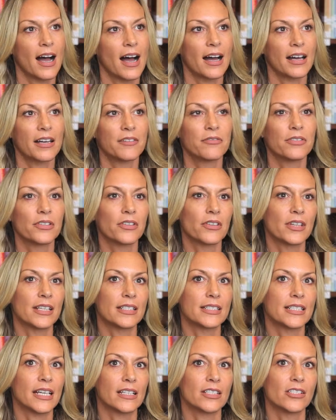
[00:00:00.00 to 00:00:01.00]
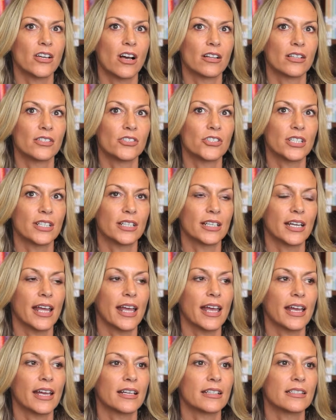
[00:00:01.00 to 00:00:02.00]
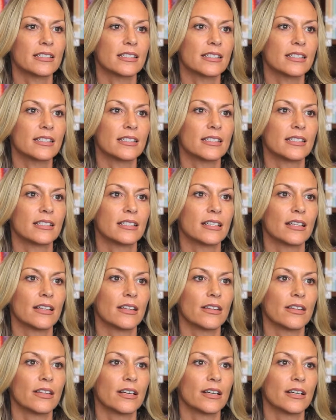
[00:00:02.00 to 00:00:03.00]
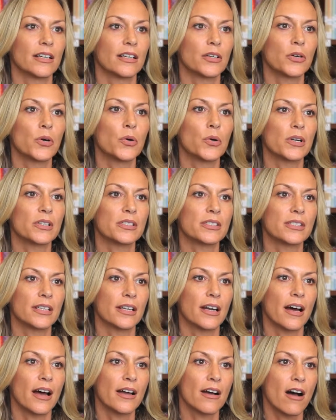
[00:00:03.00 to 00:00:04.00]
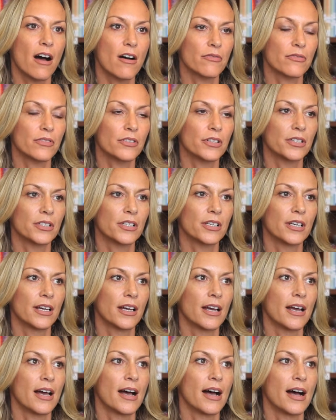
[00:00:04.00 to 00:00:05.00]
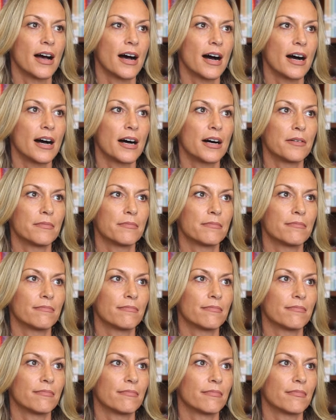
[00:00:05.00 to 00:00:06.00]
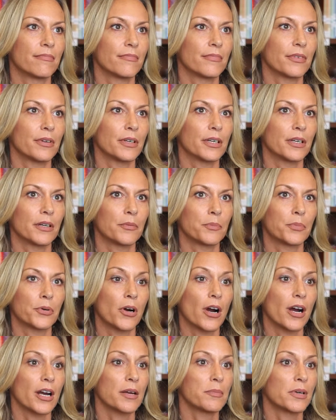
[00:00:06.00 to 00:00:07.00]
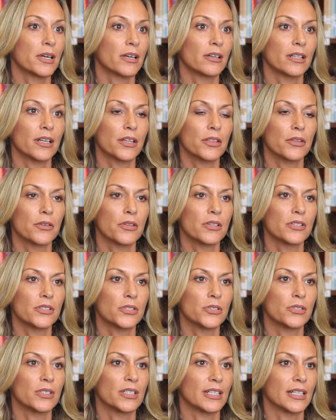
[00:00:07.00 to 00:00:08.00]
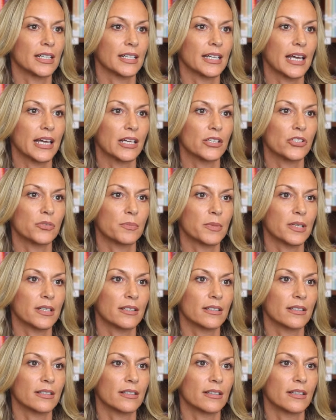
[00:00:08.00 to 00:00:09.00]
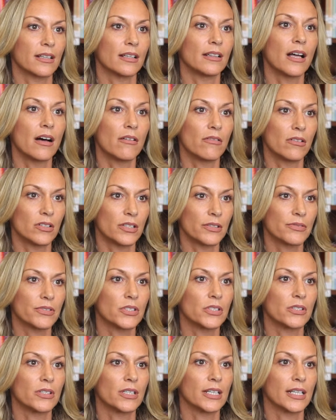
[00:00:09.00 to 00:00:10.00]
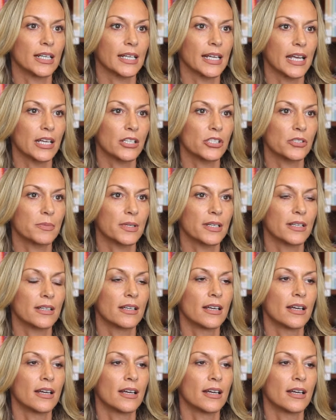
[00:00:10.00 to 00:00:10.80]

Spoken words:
I feel that technology enhanced the course that I offered um, primarily through the student engagement, the level of student engagement.